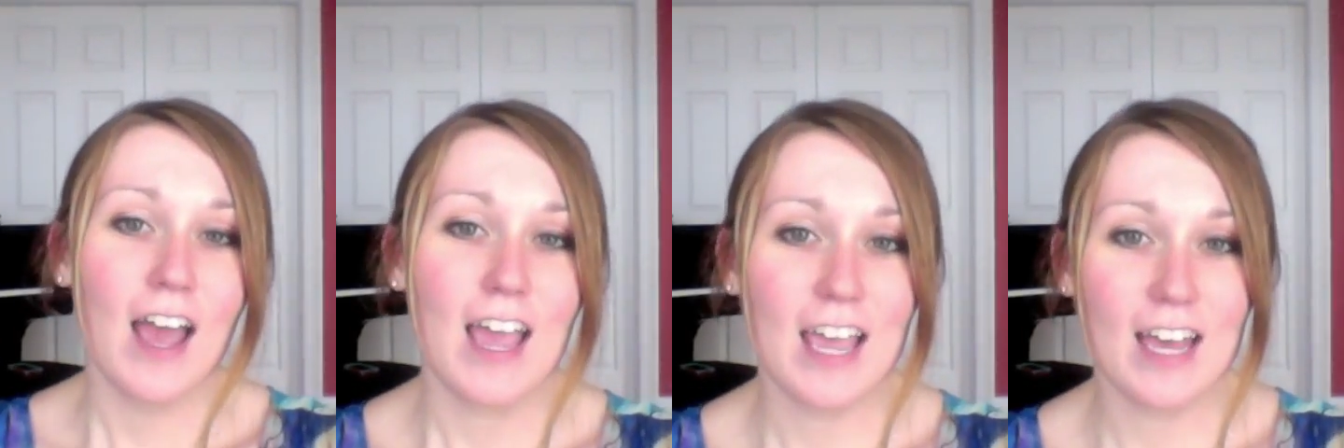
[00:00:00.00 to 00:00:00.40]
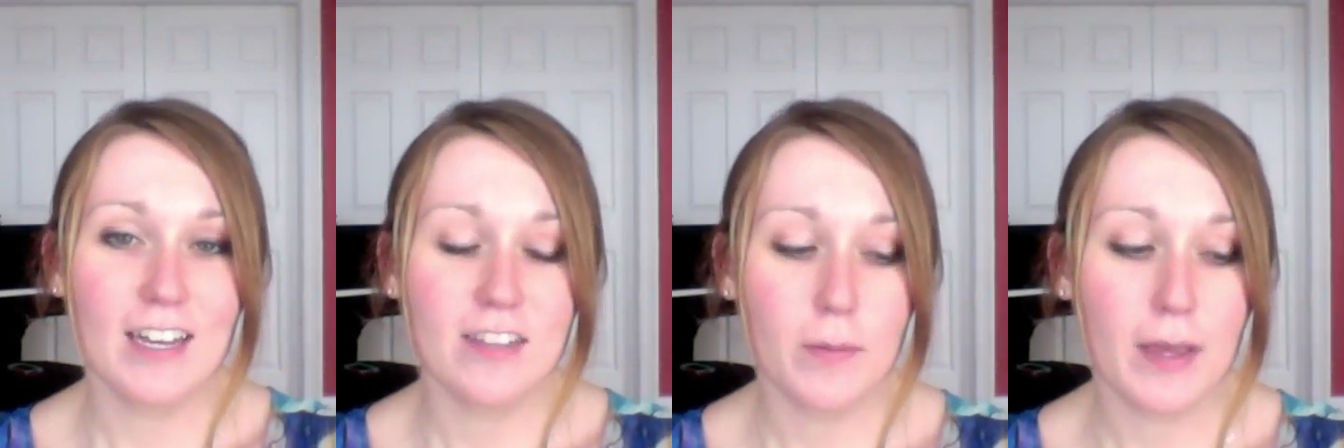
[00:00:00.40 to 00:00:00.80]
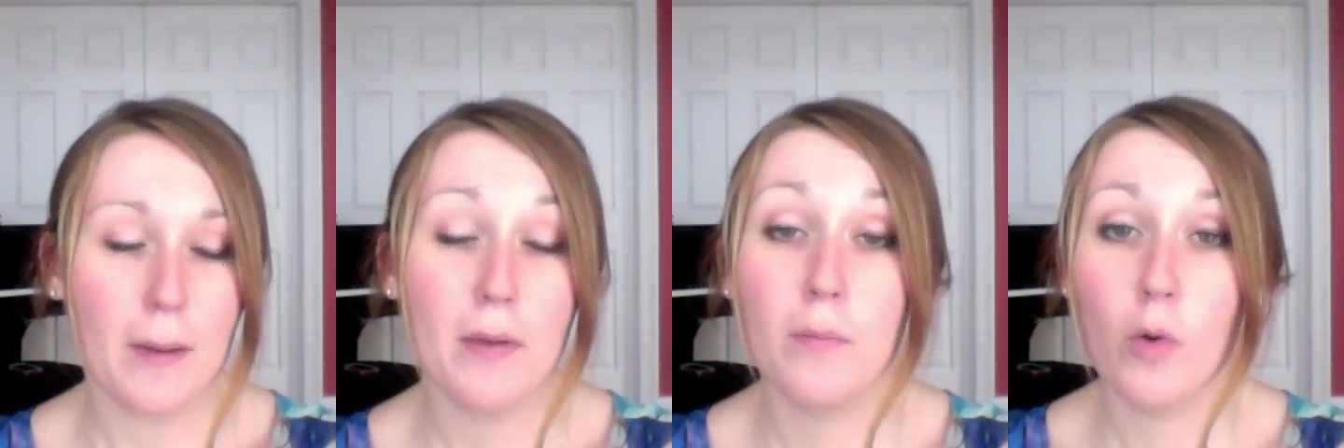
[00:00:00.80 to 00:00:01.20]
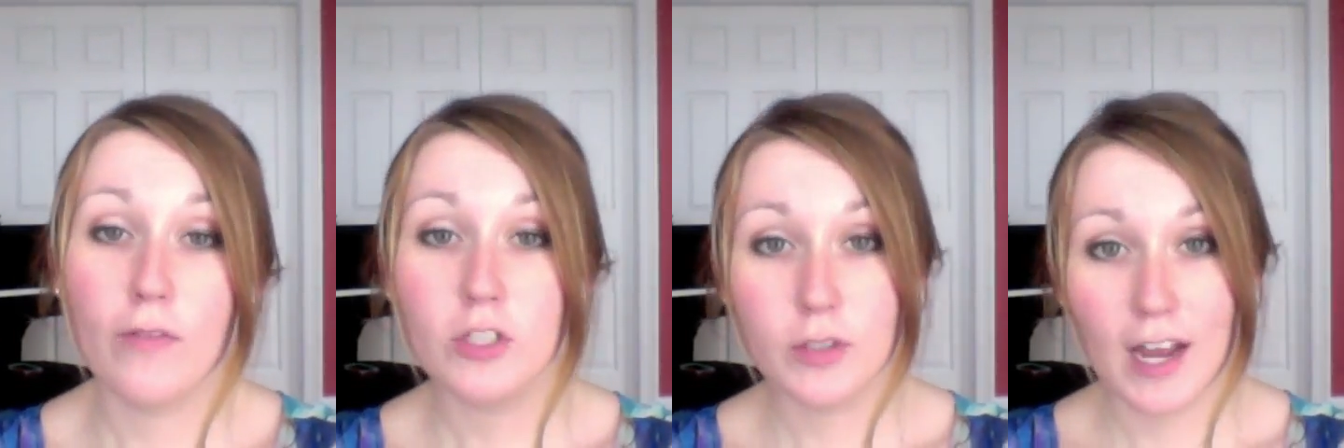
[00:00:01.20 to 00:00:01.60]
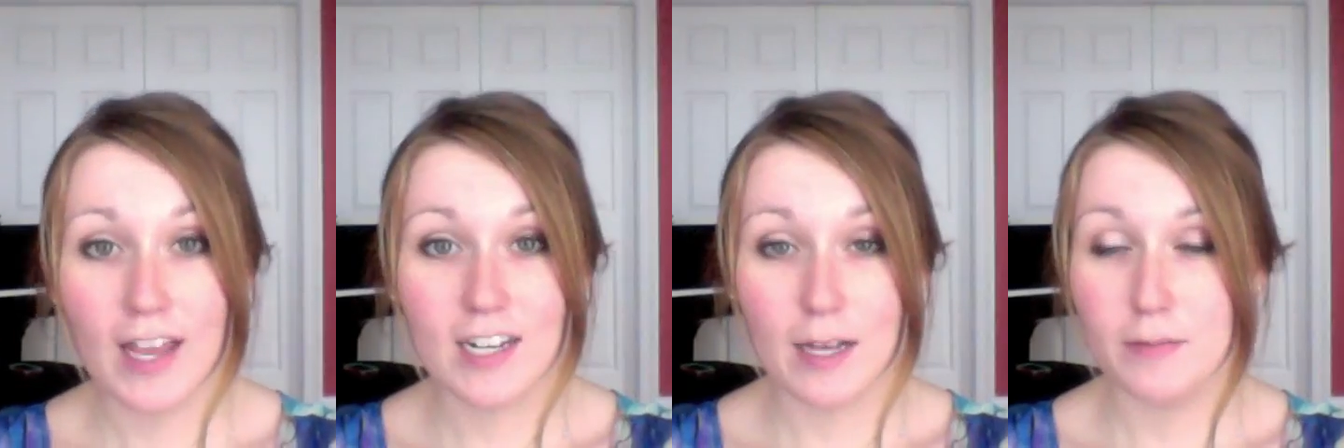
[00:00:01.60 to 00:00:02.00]
And they're becoming more of a
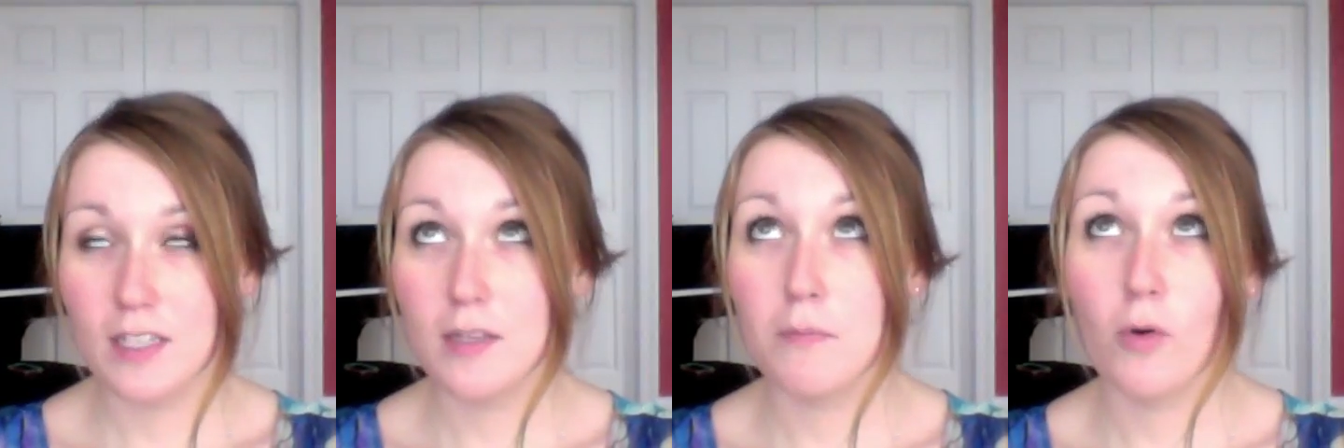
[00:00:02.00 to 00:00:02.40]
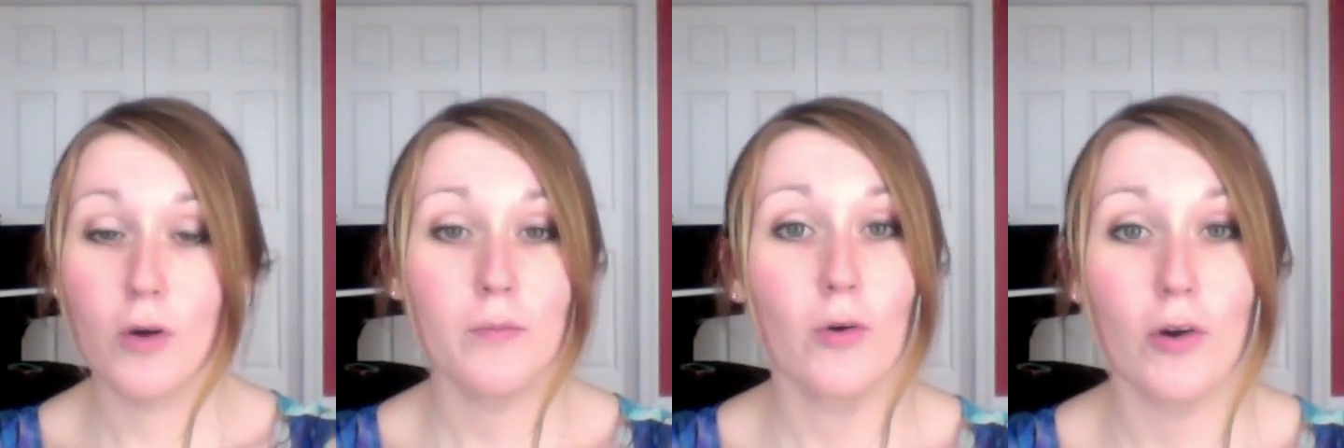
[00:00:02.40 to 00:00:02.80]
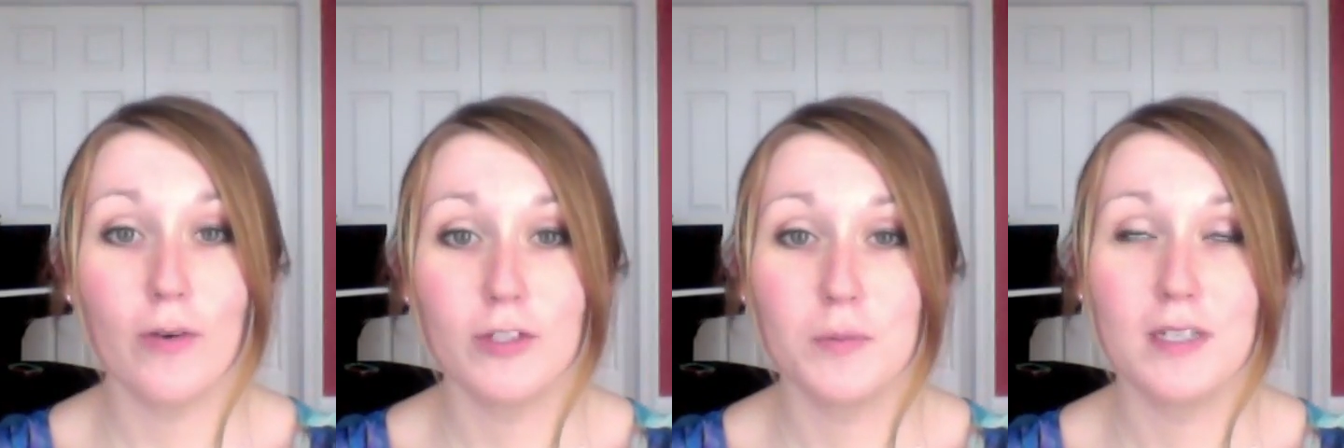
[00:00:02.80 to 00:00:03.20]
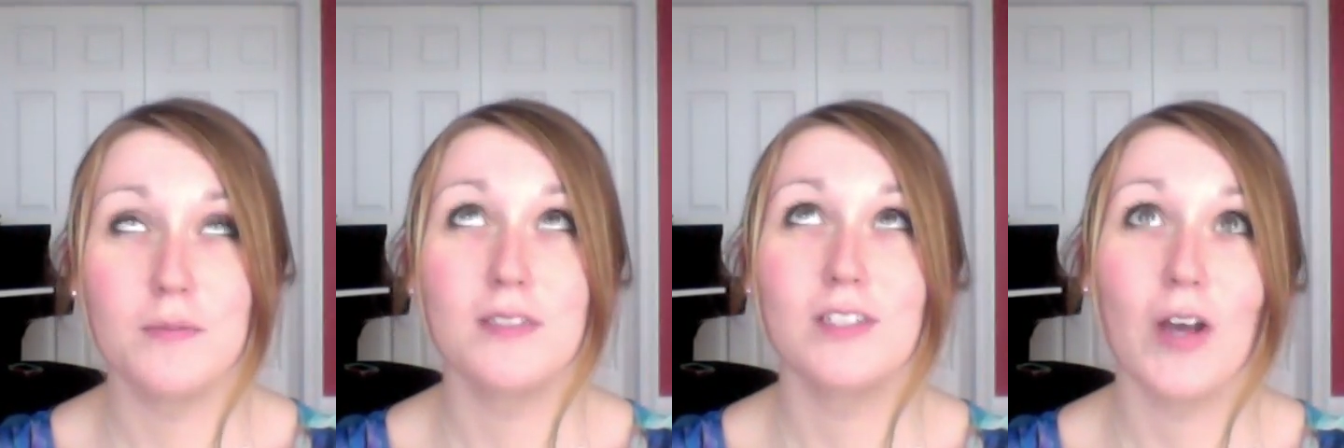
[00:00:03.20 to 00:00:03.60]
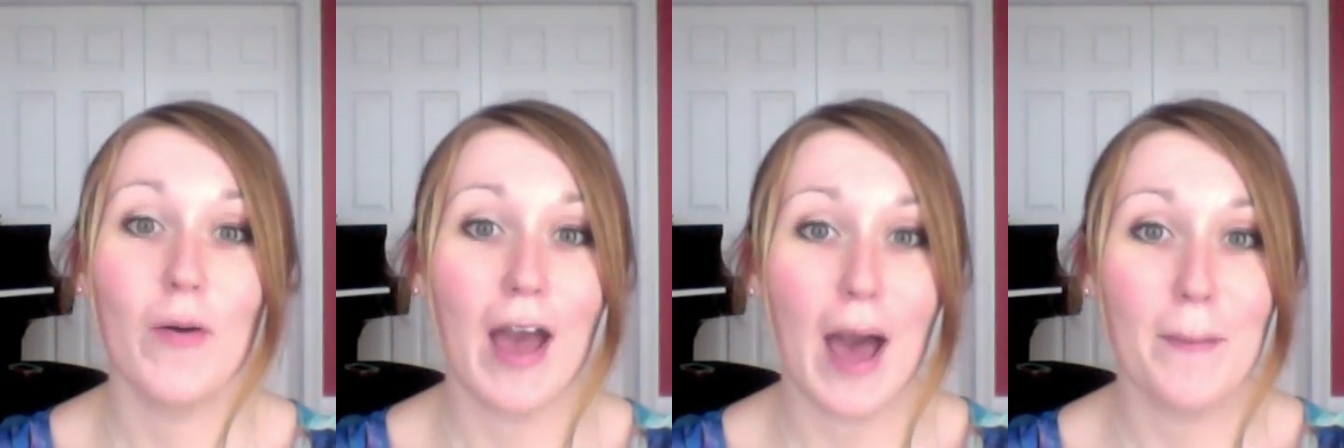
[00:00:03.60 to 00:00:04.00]
trend. I'm seeing them more and more, which makes me so
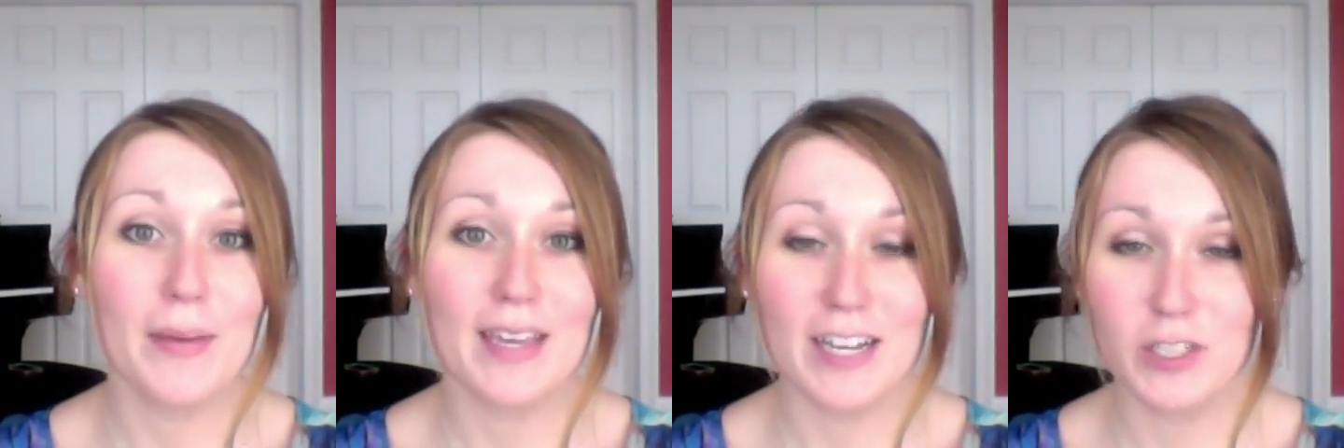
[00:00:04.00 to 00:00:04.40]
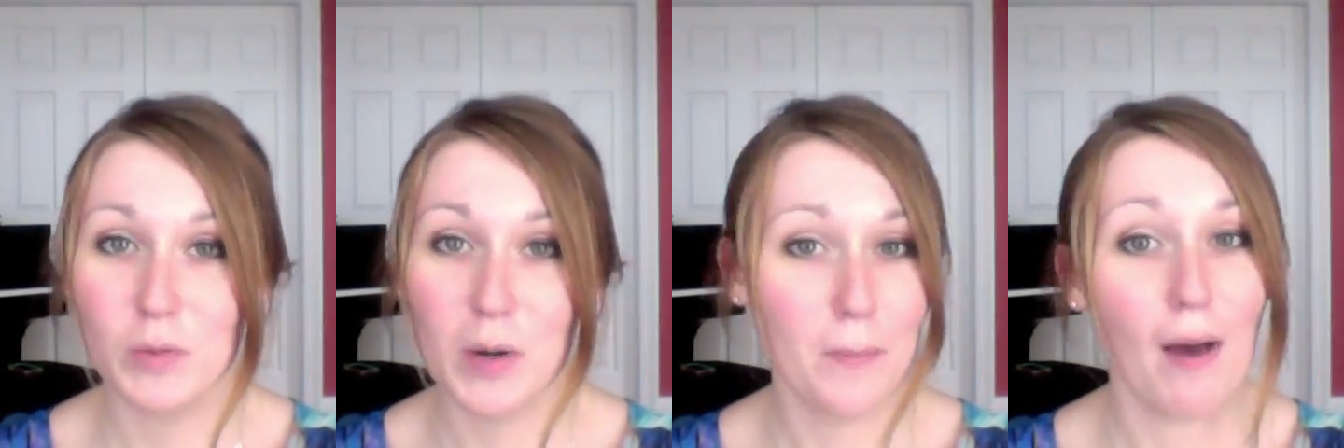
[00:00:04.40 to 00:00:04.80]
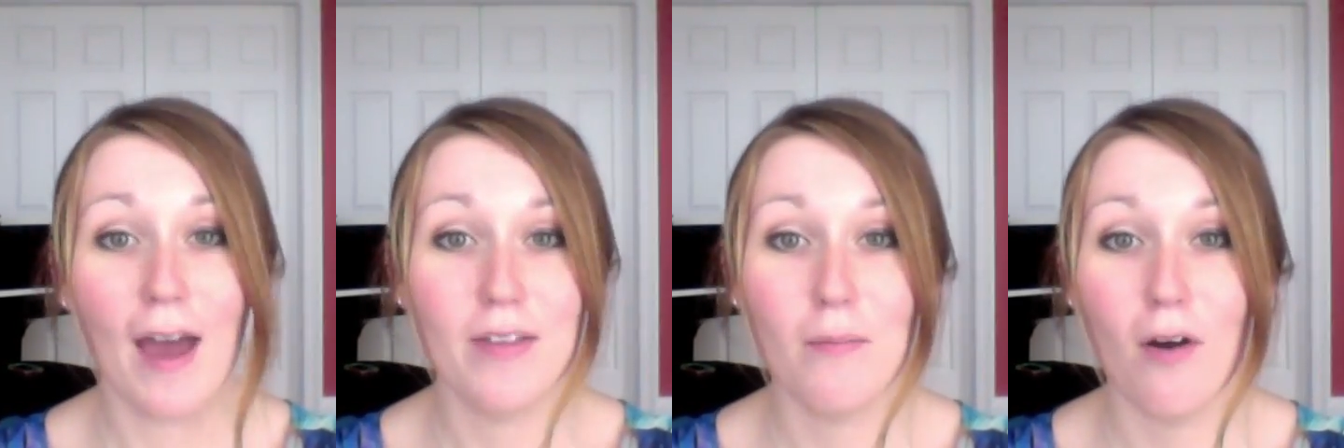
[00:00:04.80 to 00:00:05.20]
happy. I just want to buy them